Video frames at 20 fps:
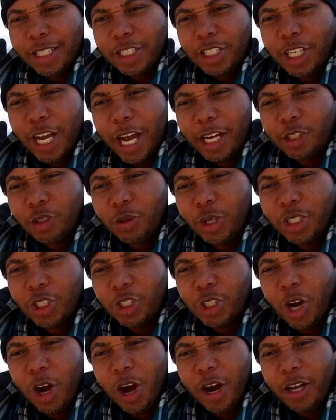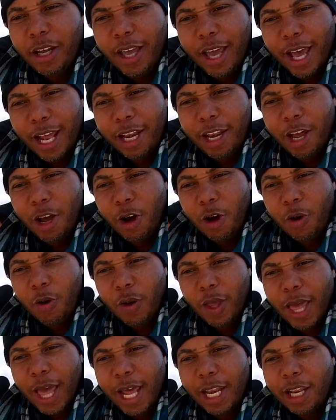Chandra Jong.
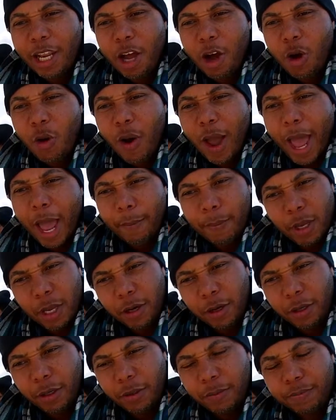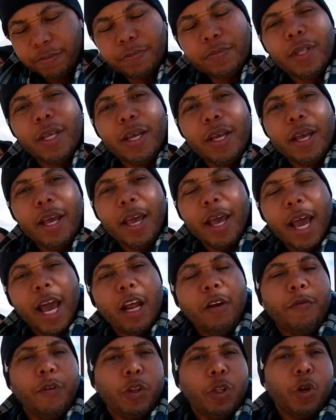Hello. Hello, Amir.
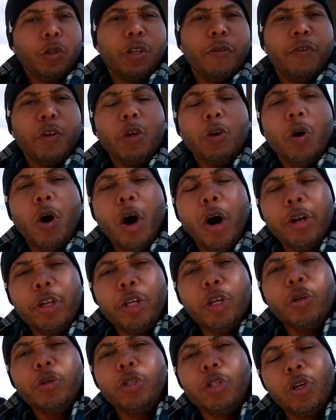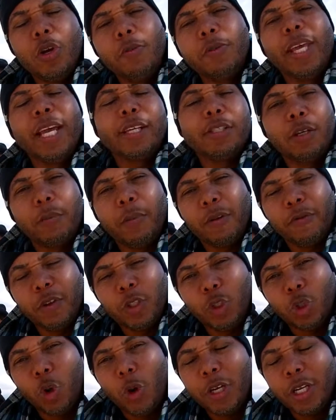And for those of you on YouTube, thank you so much for
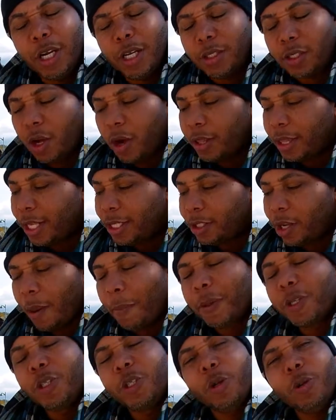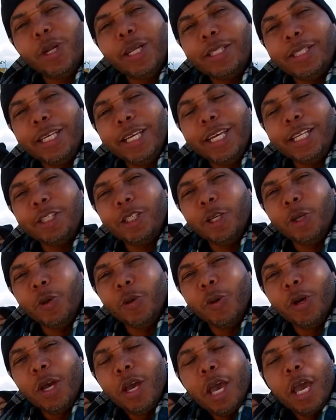joining us on this opportunity
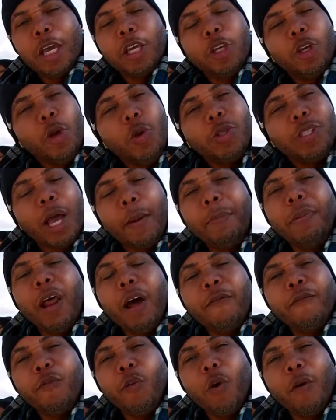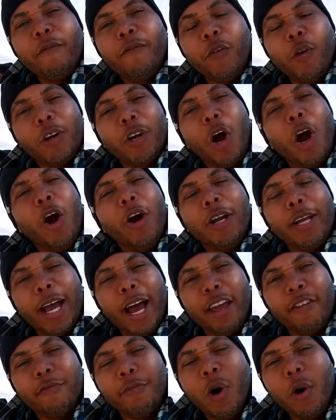to use that platform for an
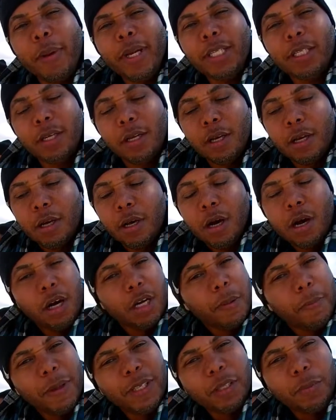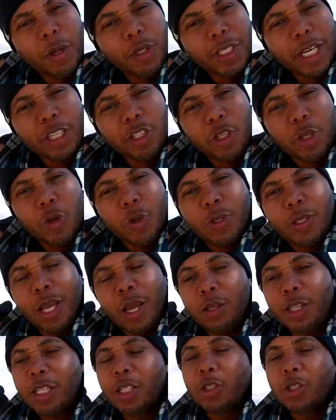archive moment on the Bisimoto Tech Tuesday. This